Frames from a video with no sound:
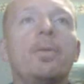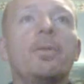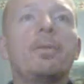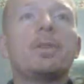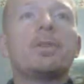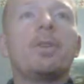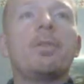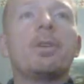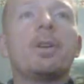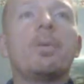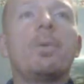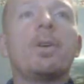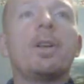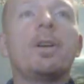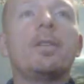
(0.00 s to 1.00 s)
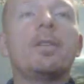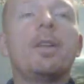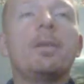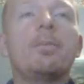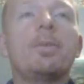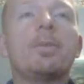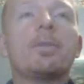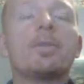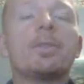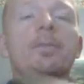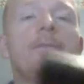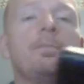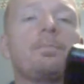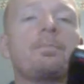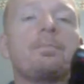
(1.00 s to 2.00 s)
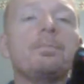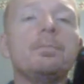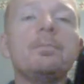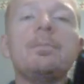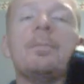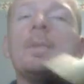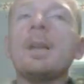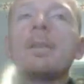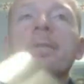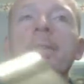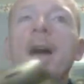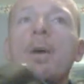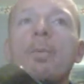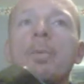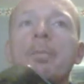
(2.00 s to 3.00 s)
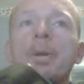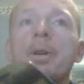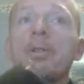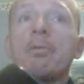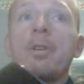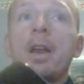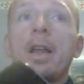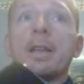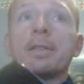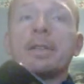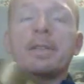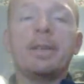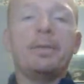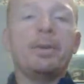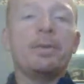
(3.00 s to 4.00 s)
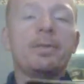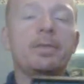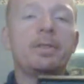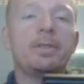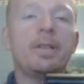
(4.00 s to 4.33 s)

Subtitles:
There is already one in production. That would be great if you could